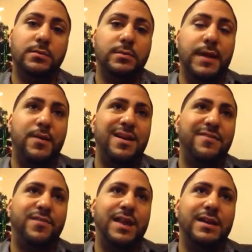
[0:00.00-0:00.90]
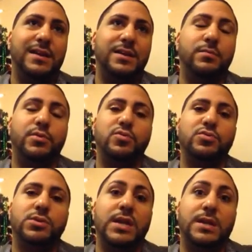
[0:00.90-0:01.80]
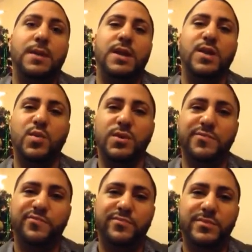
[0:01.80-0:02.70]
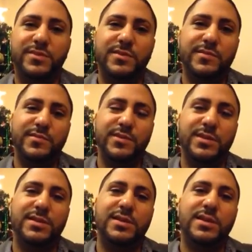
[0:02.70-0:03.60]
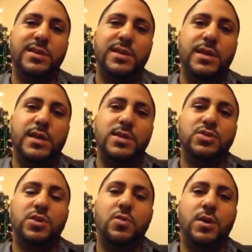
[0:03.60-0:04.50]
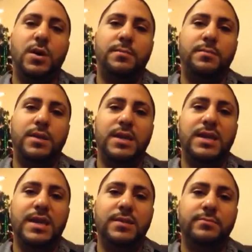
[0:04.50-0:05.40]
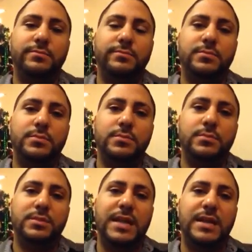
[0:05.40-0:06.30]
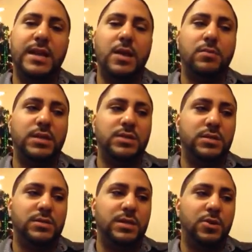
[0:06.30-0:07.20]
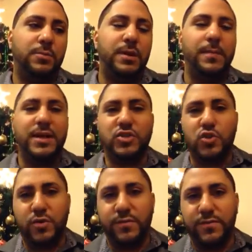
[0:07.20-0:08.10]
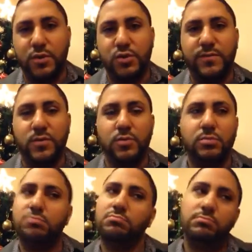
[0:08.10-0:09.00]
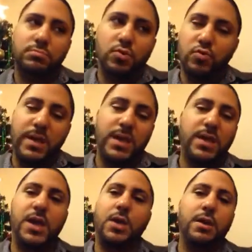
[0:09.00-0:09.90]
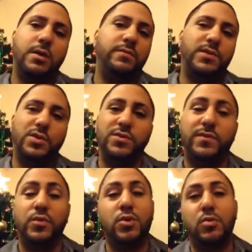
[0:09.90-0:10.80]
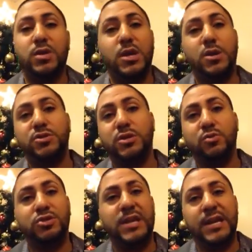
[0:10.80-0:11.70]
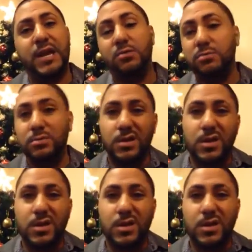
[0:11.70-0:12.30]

Now I feel like I can approach anybody I want. Right? So again, signing out. That's just a little bit of my story for those of you who may care, and for those of you who don't care, still check it out.